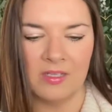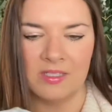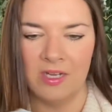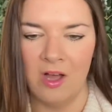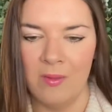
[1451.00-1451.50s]

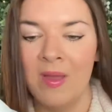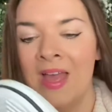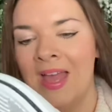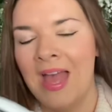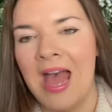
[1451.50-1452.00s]
time
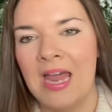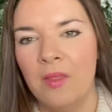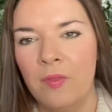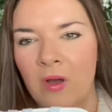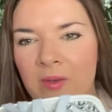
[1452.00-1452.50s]
and I
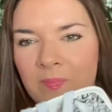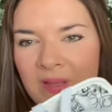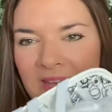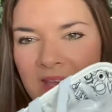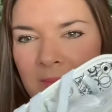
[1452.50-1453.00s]
thought I'd
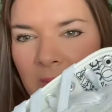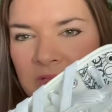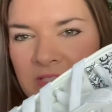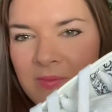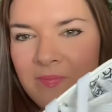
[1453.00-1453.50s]
pick him up
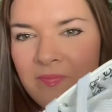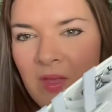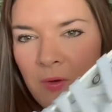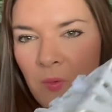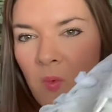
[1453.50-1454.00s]
some
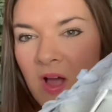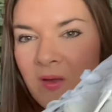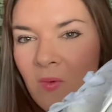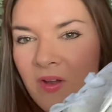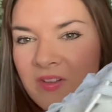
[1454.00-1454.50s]
white
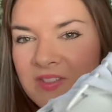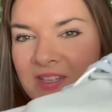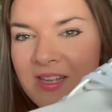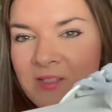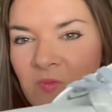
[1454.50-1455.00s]
ones as
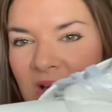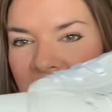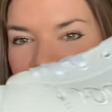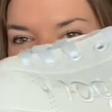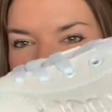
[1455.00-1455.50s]
well.
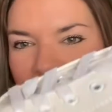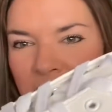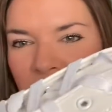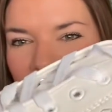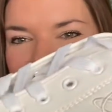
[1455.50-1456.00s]
So they're for
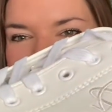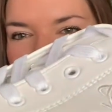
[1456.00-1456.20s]
my dad.